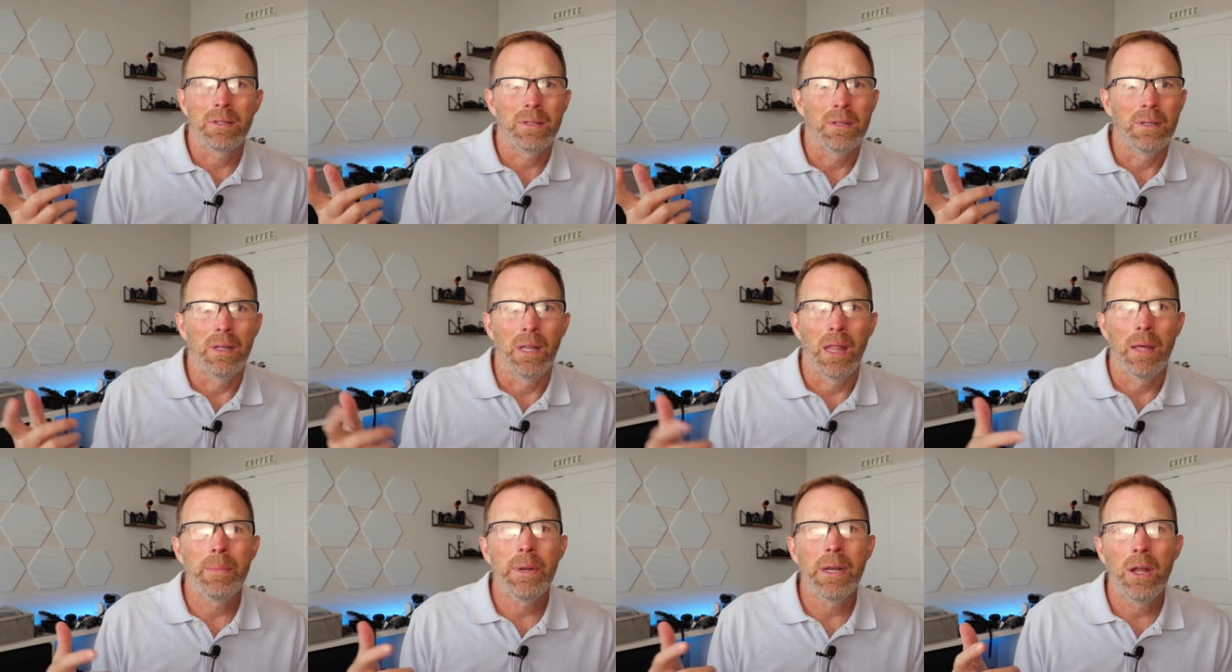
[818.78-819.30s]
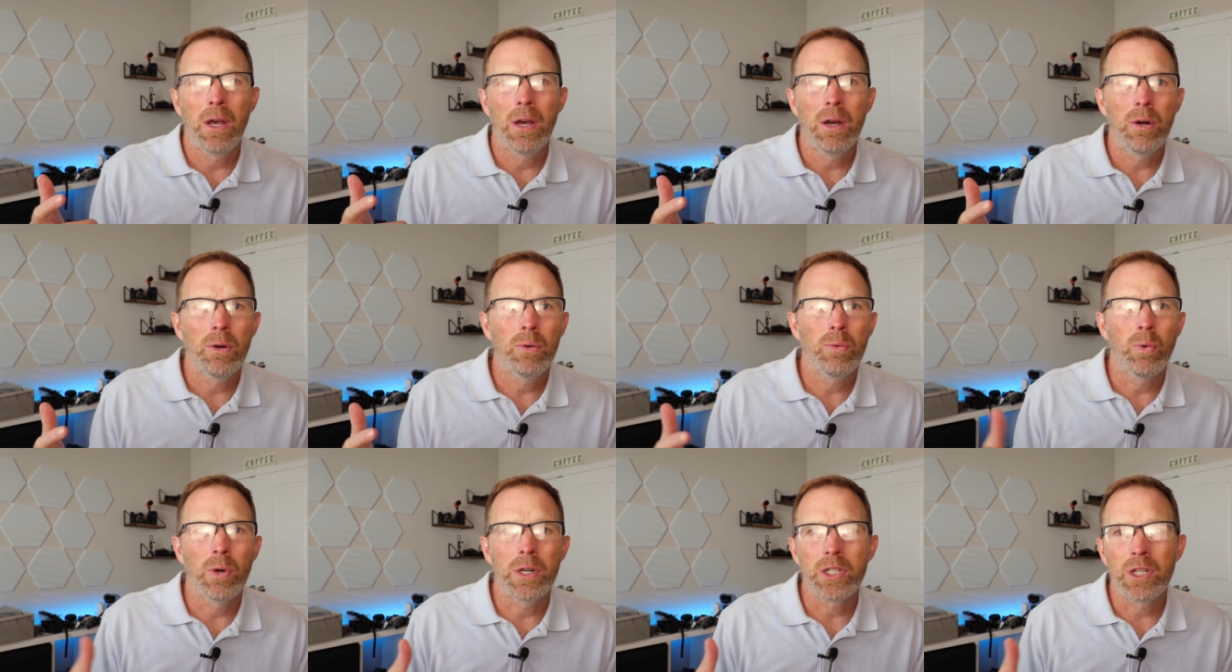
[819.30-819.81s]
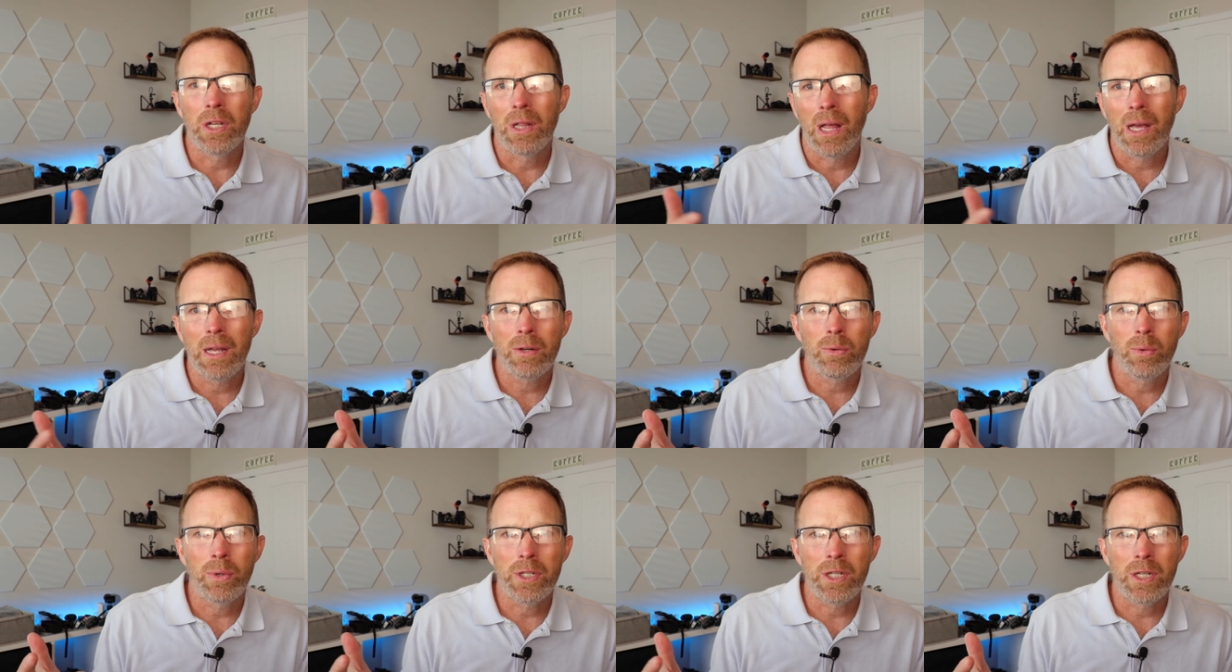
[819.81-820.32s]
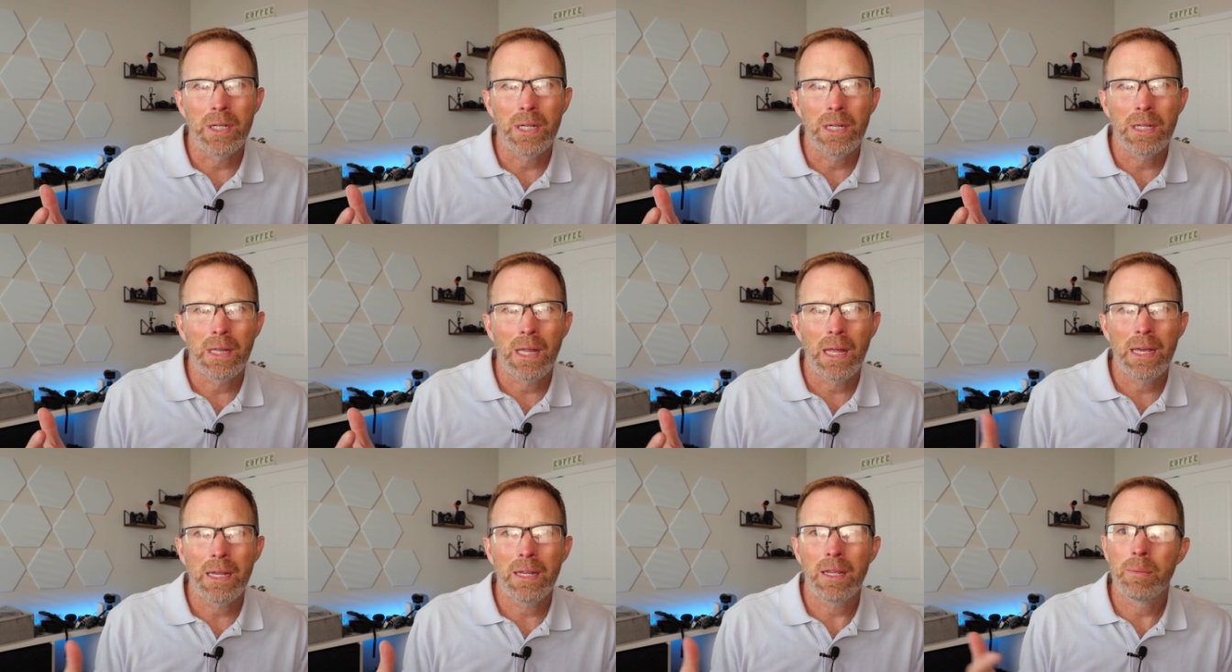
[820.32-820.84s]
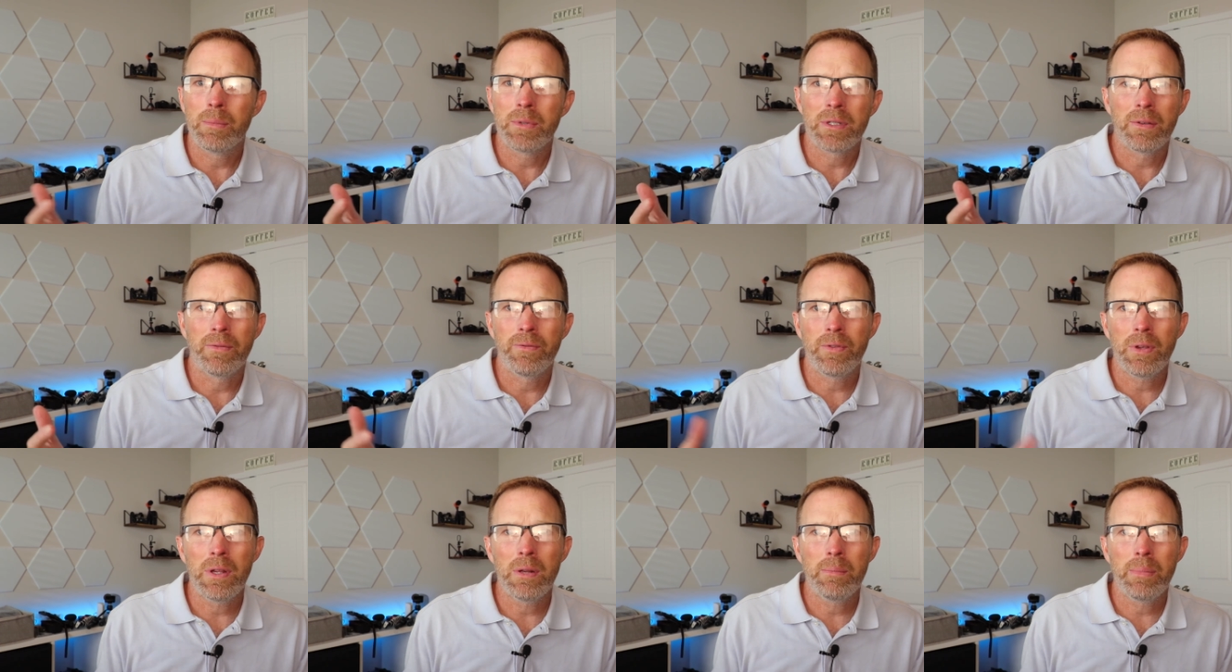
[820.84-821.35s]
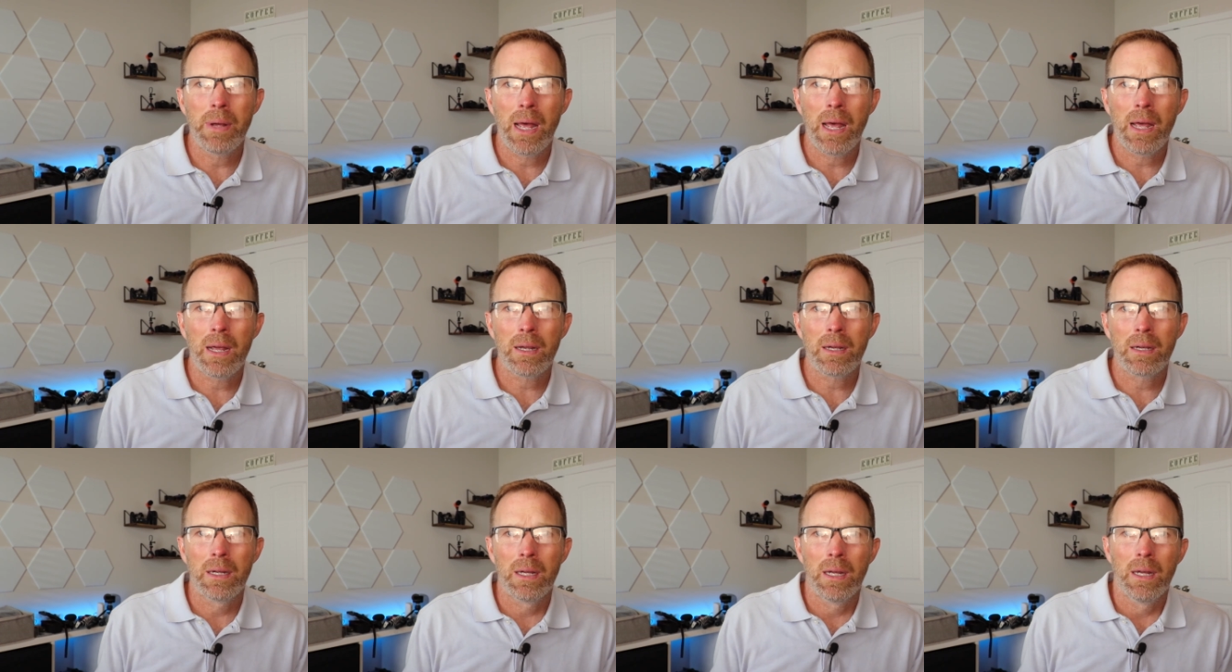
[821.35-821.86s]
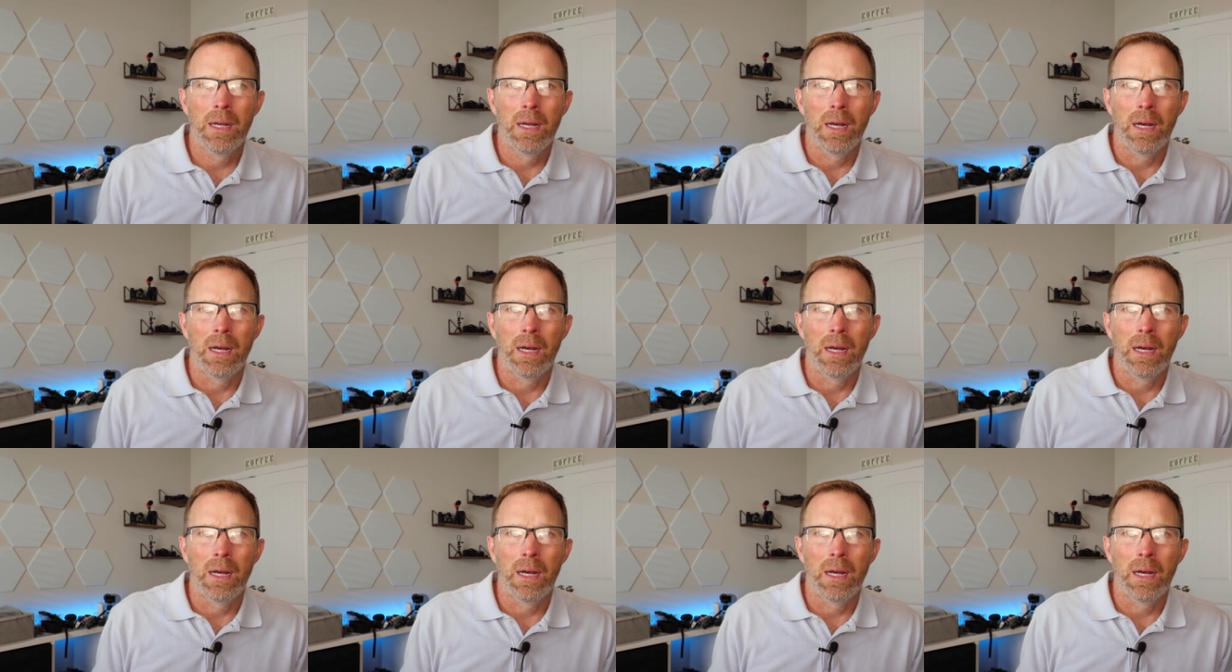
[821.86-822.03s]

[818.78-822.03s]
Let me know what you like, what you didn't like. Give me some feedback.